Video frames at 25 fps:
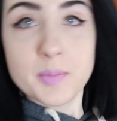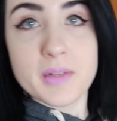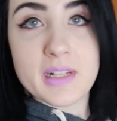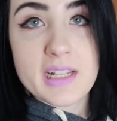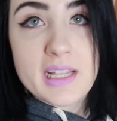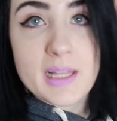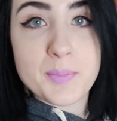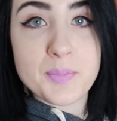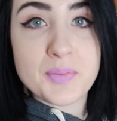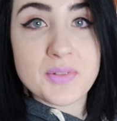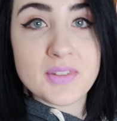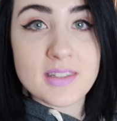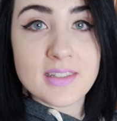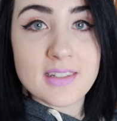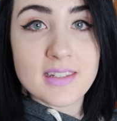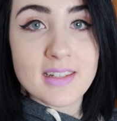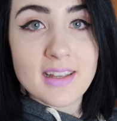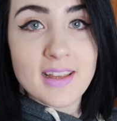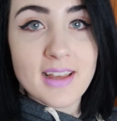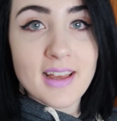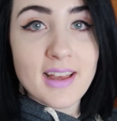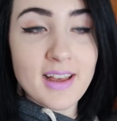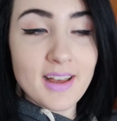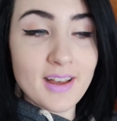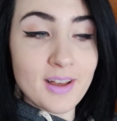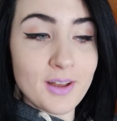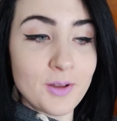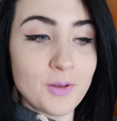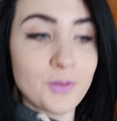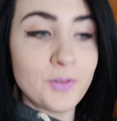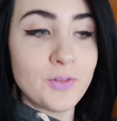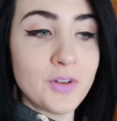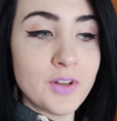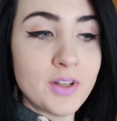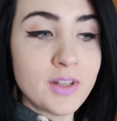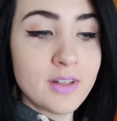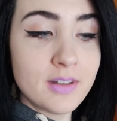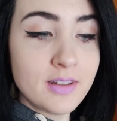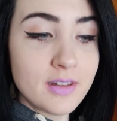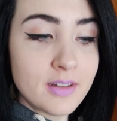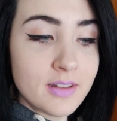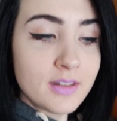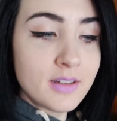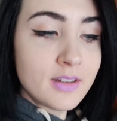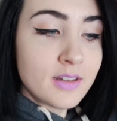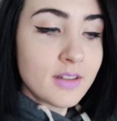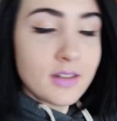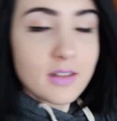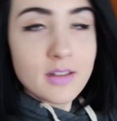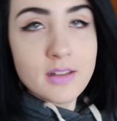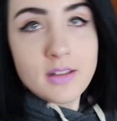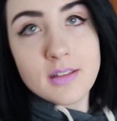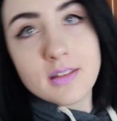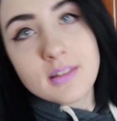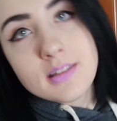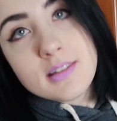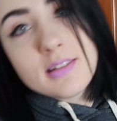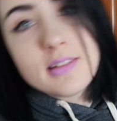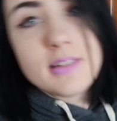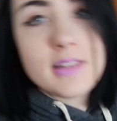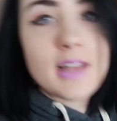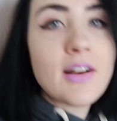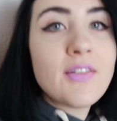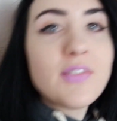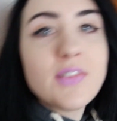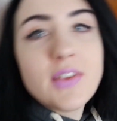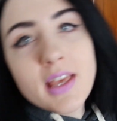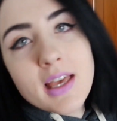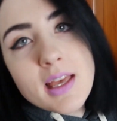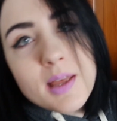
some clips of stuff